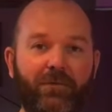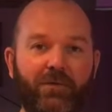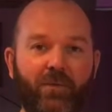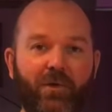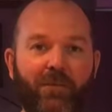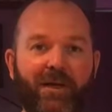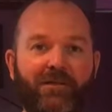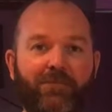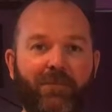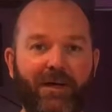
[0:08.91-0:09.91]
is we're going to make
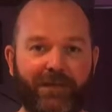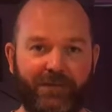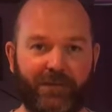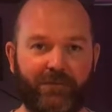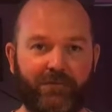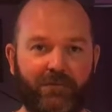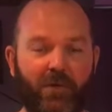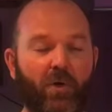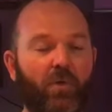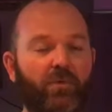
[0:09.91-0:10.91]
some medicine,
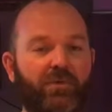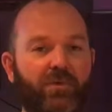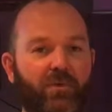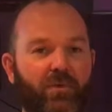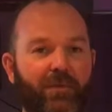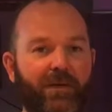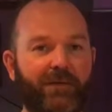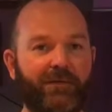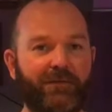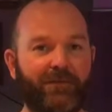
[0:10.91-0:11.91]
old school
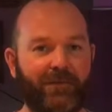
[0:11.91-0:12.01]
medicine.